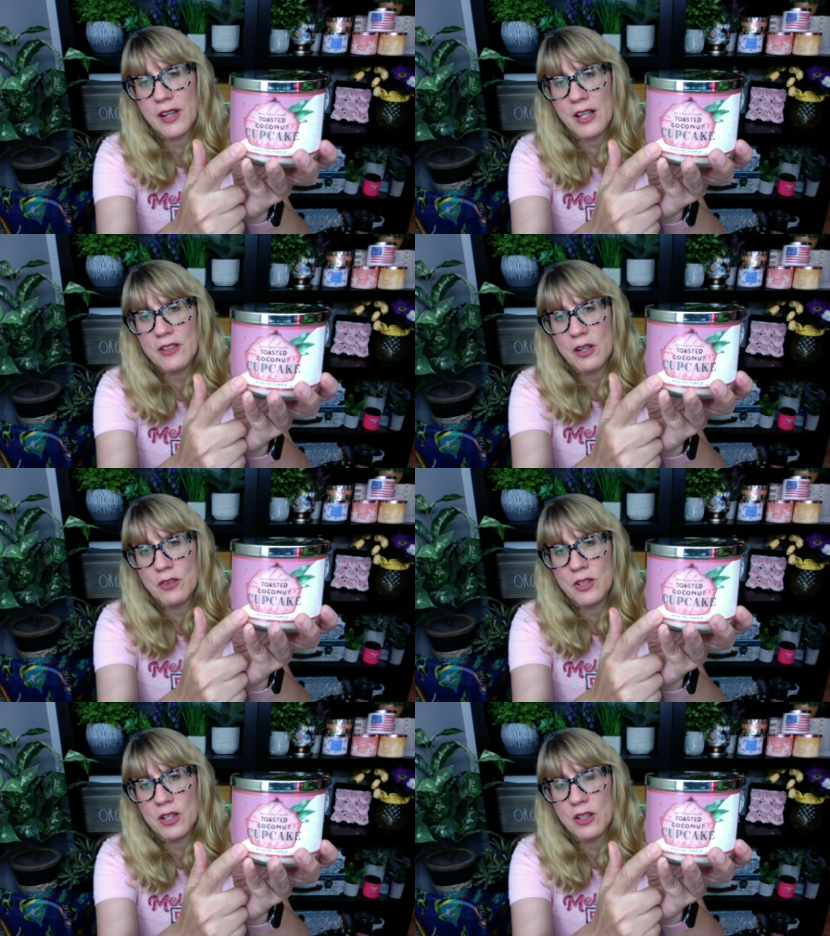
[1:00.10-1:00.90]
got
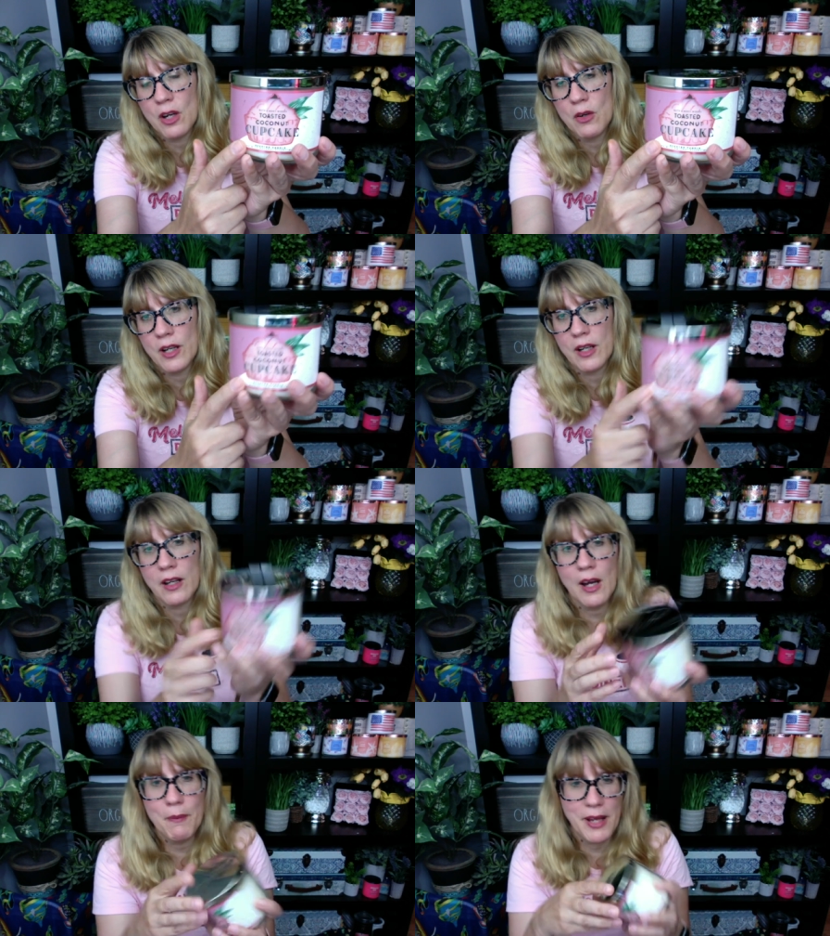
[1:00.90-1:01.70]
toasted coconut
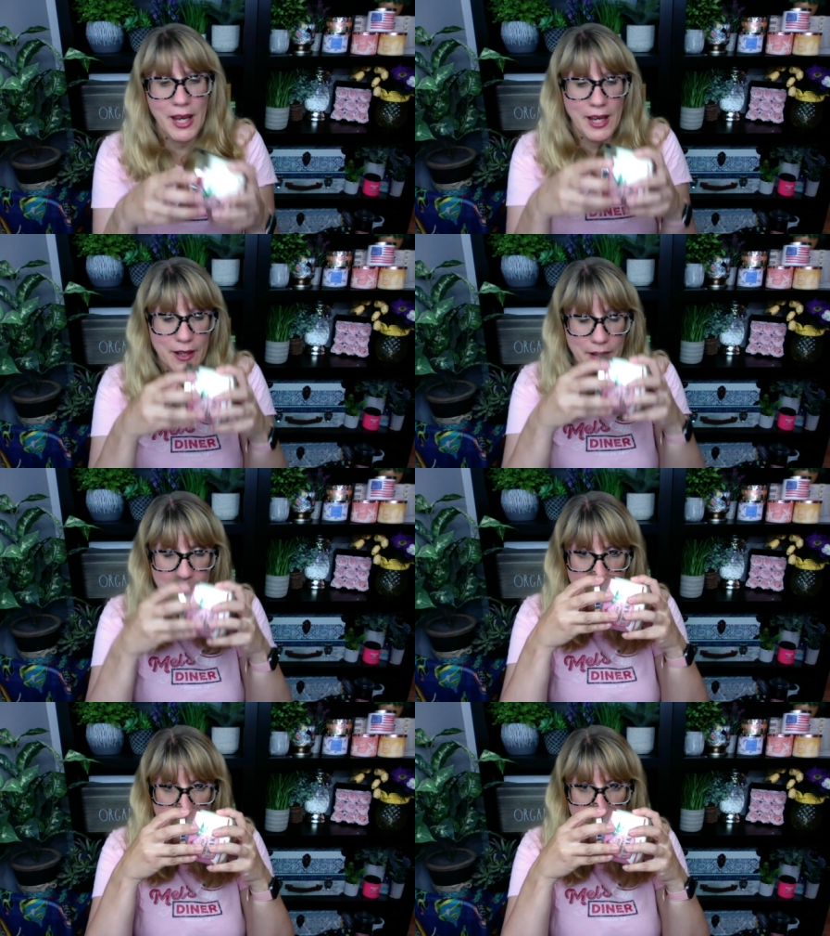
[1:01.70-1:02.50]
cupcake,
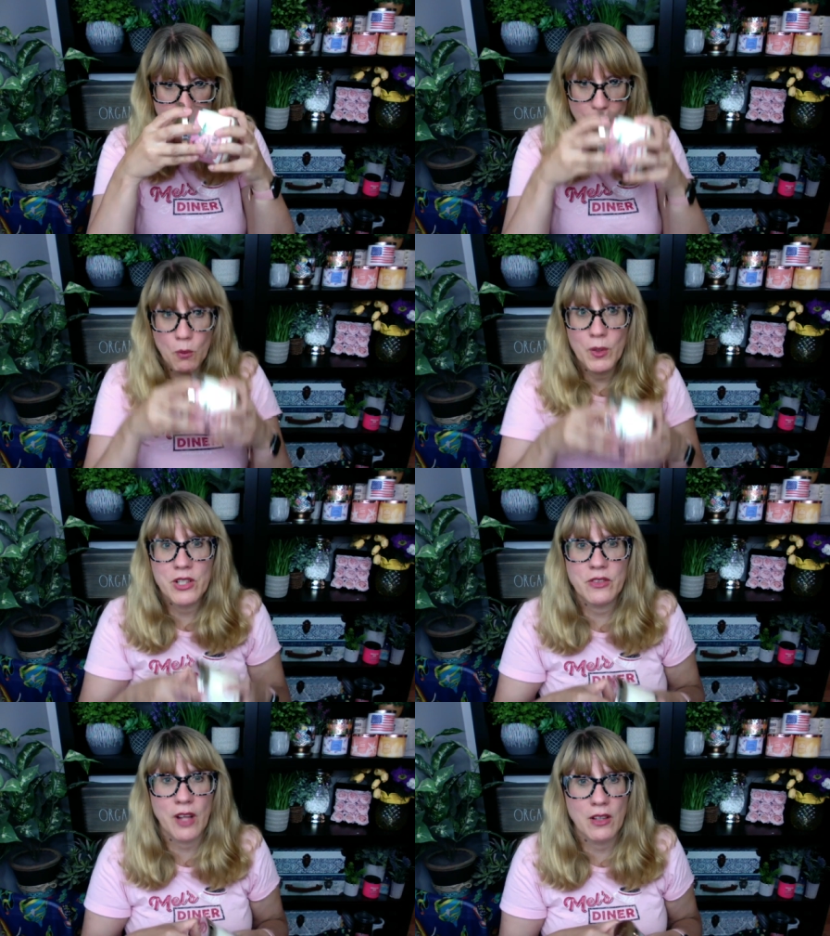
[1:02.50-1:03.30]
which
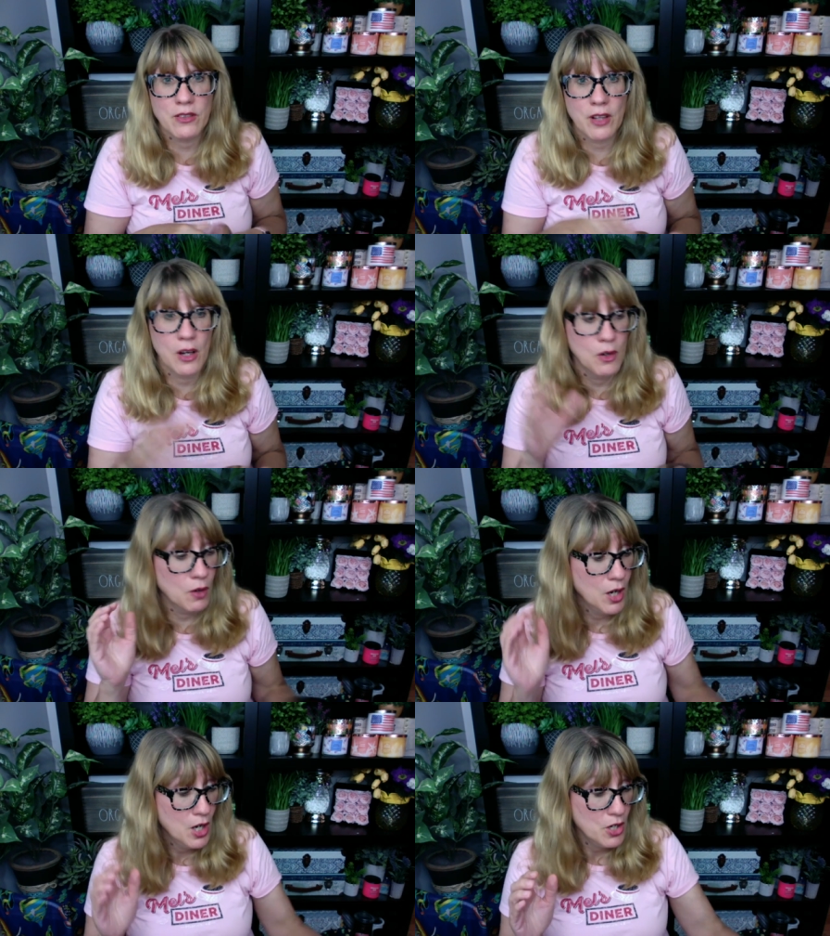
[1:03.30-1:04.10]
is
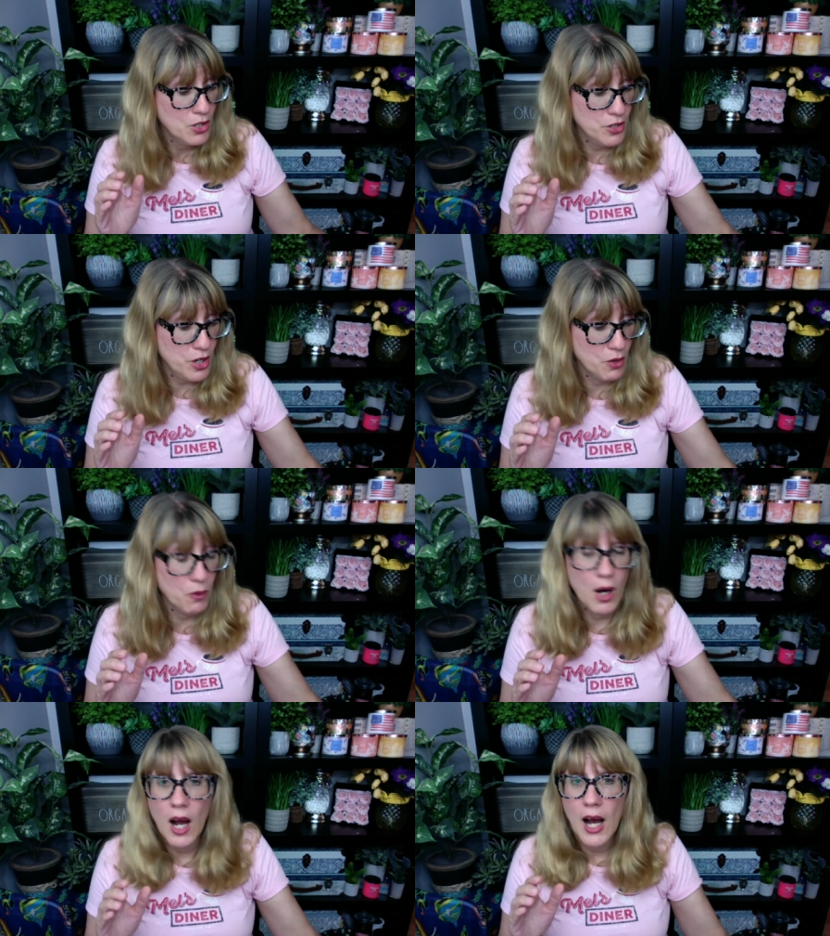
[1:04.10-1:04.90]
also new.